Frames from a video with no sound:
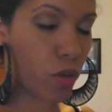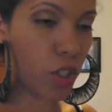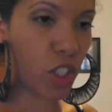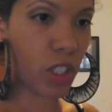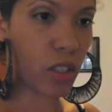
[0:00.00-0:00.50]
know,
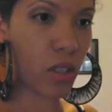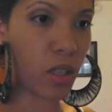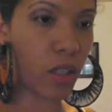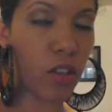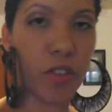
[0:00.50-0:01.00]
it's just
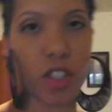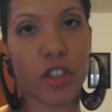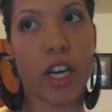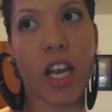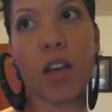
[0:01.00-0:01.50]
a little
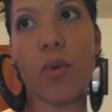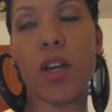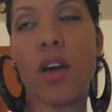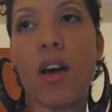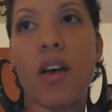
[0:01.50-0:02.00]
frustrating
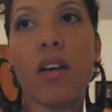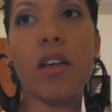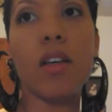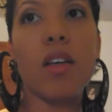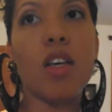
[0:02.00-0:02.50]
when uh,
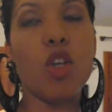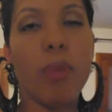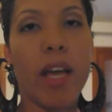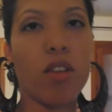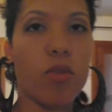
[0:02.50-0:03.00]
you
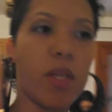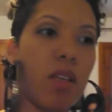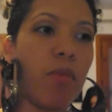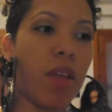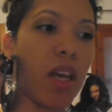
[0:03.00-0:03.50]
planned on doing
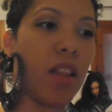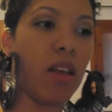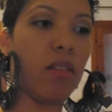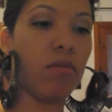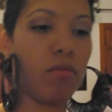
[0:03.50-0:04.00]
something and
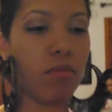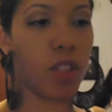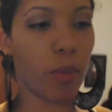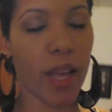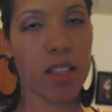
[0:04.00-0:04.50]
then
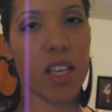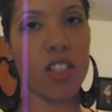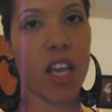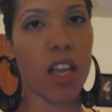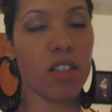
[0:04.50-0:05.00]
your plans get
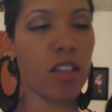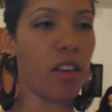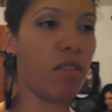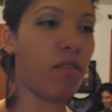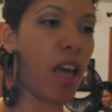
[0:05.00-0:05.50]
changed
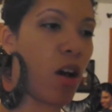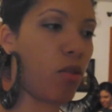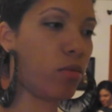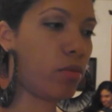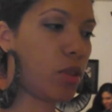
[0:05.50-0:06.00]
and
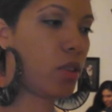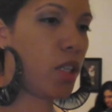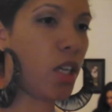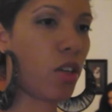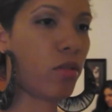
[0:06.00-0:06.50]
now,
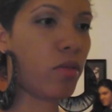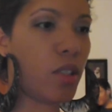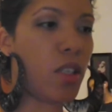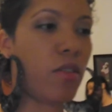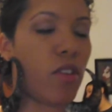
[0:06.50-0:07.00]
you know,
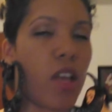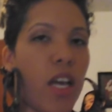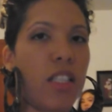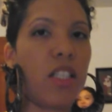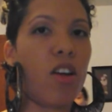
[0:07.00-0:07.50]
like
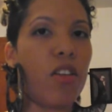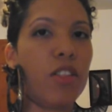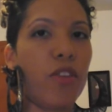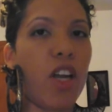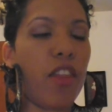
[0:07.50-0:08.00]
I did all this
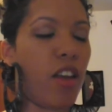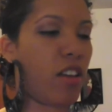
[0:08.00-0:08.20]
for nothing.